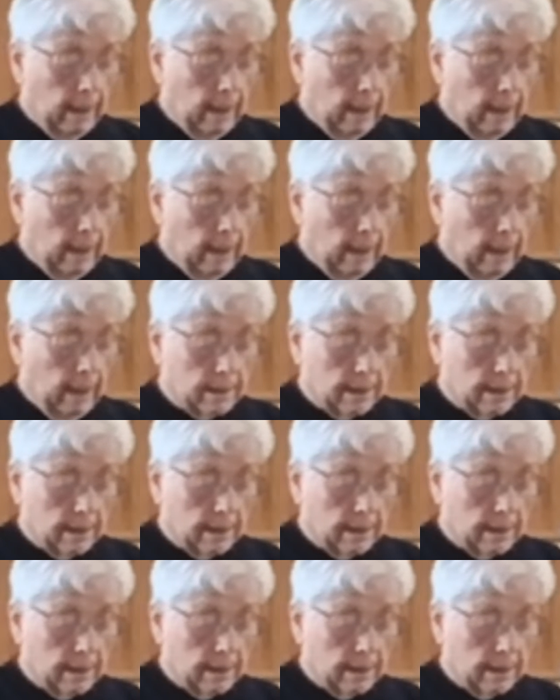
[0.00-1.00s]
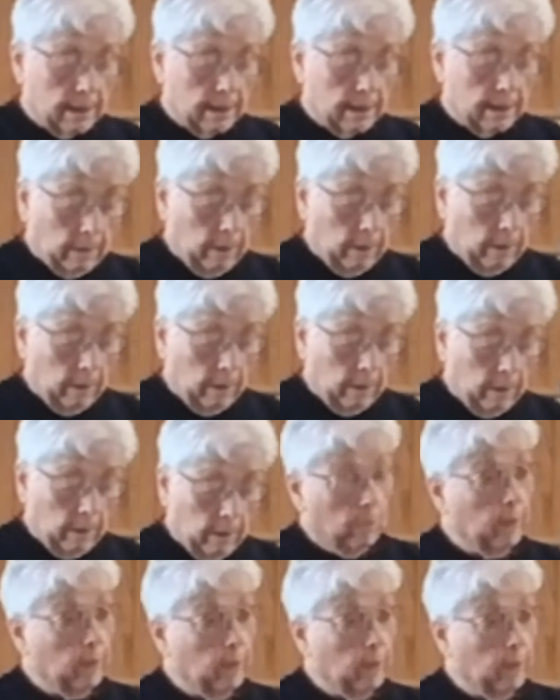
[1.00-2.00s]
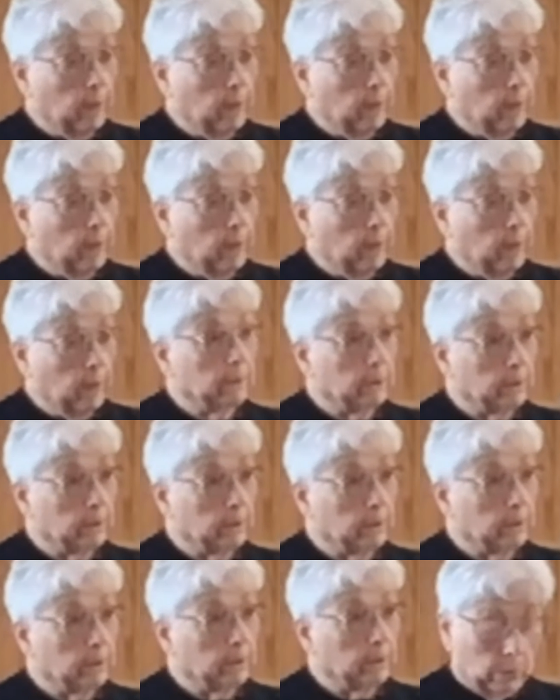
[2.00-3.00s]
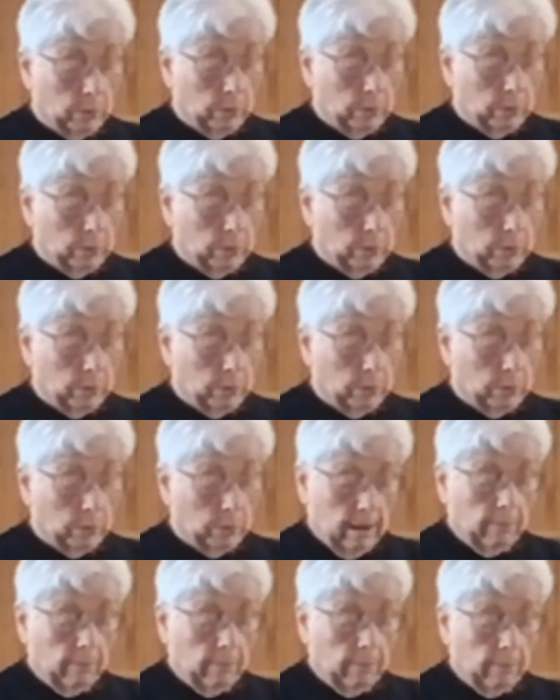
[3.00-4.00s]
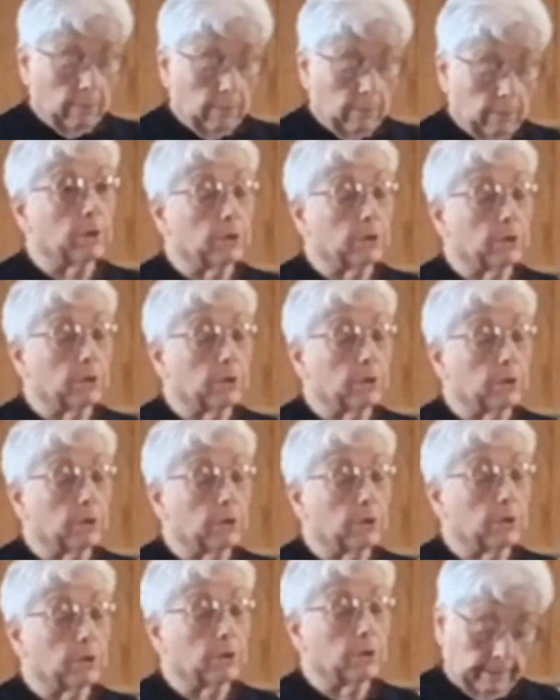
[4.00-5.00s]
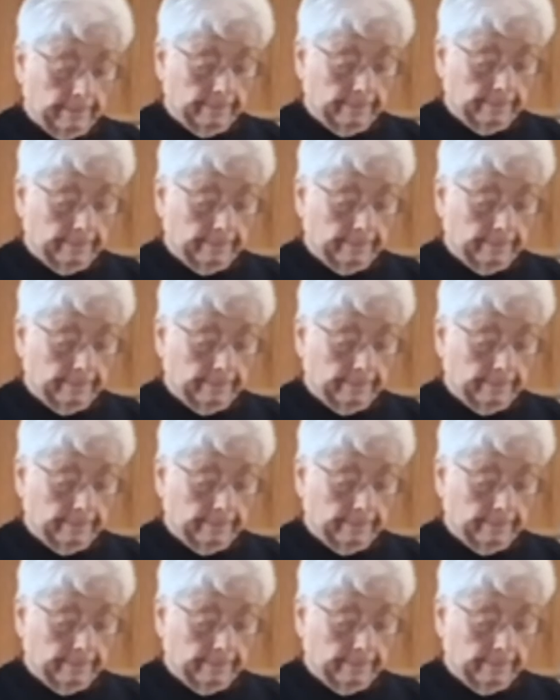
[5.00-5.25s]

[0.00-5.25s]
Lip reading: because this woman that we all knew was Mother Teresa.